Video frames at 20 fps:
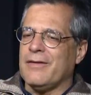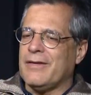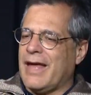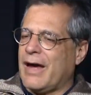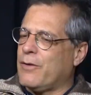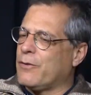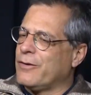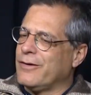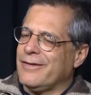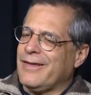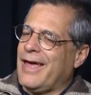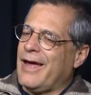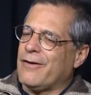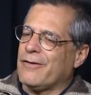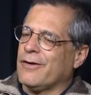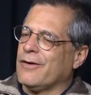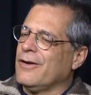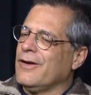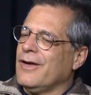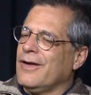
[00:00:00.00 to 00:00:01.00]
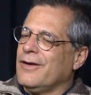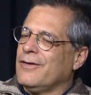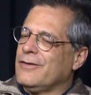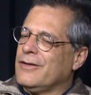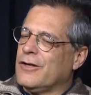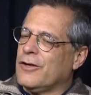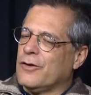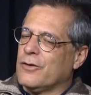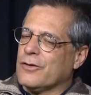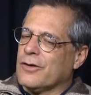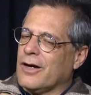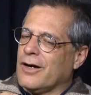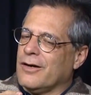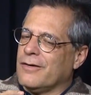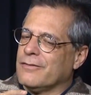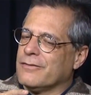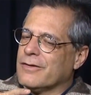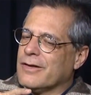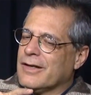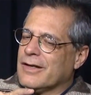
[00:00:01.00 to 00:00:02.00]
now we're in the era, you know,
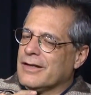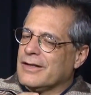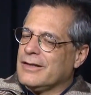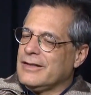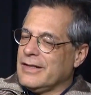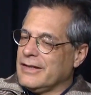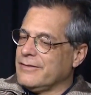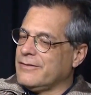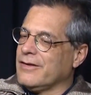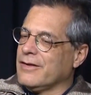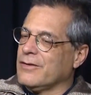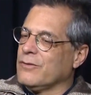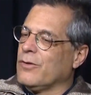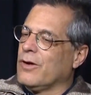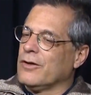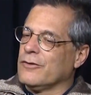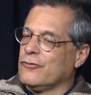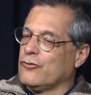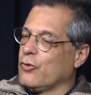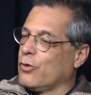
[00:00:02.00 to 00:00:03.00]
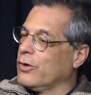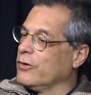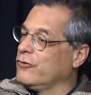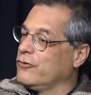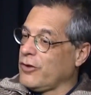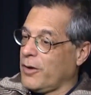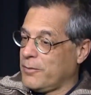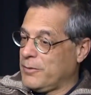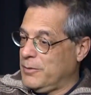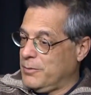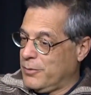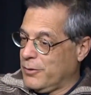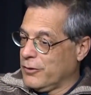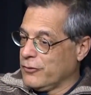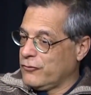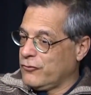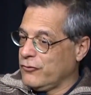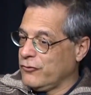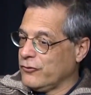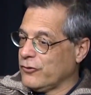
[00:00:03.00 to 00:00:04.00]
of Clinton, well, George W.
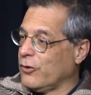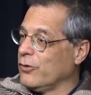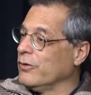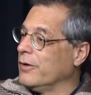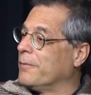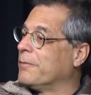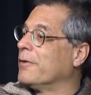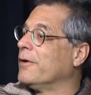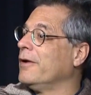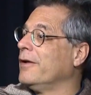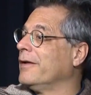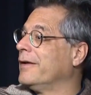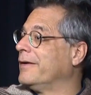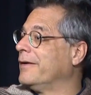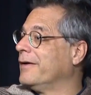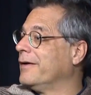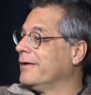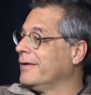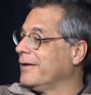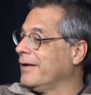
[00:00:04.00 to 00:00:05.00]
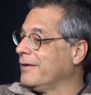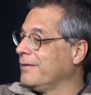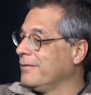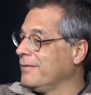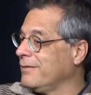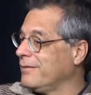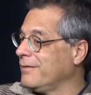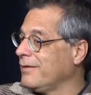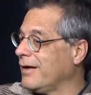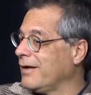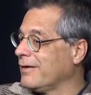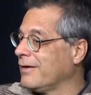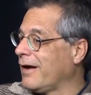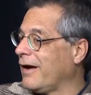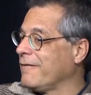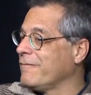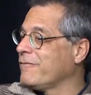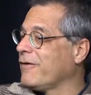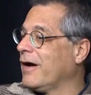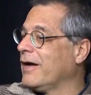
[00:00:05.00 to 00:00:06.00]
Bush is no liberal, and
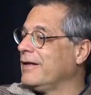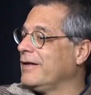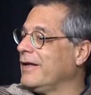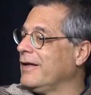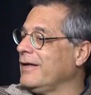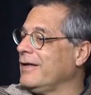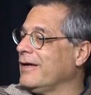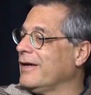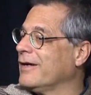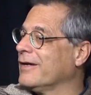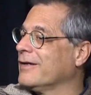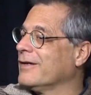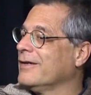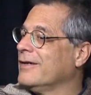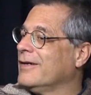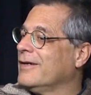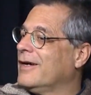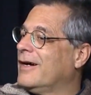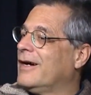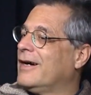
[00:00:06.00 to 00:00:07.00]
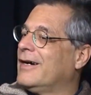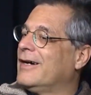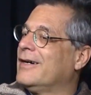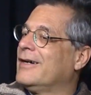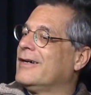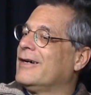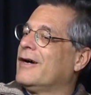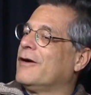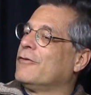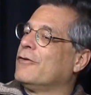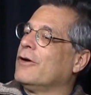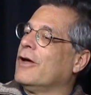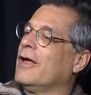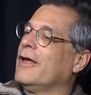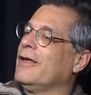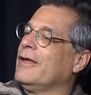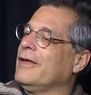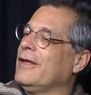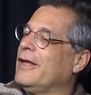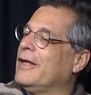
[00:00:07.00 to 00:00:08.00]
I find in
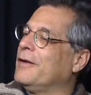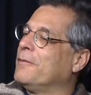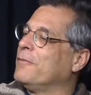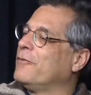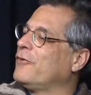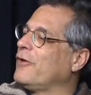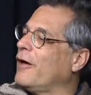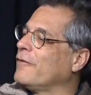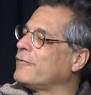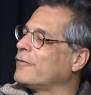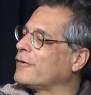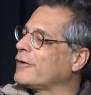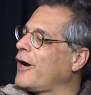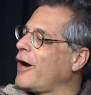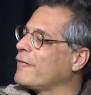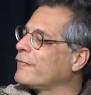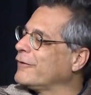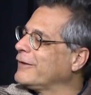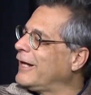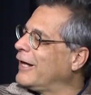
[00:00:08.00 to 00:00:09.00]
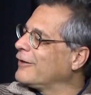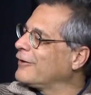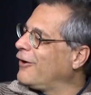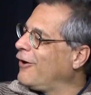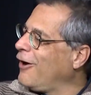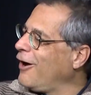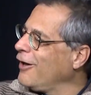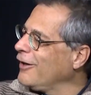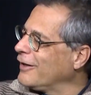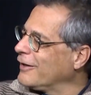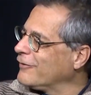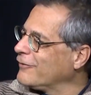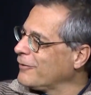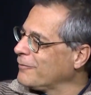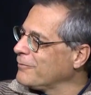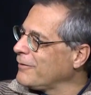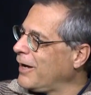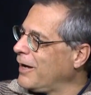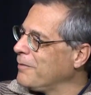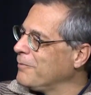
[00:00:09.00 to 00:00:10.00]
himself a recovering alcoholic
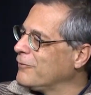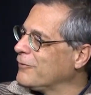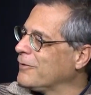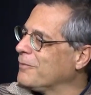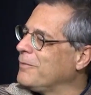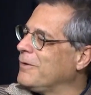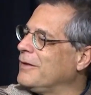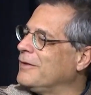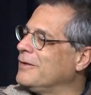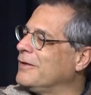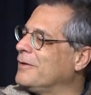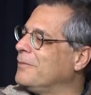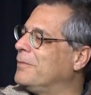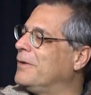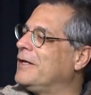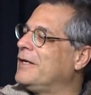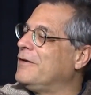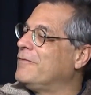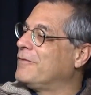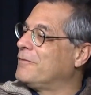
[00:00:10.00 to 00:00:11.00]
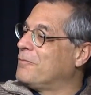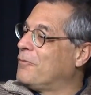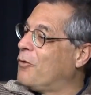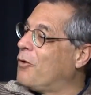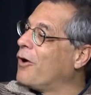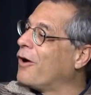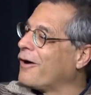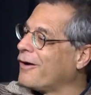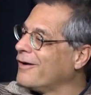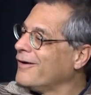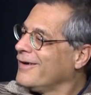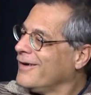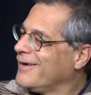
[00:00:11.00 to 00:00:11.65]
sometimes could be a little bit even more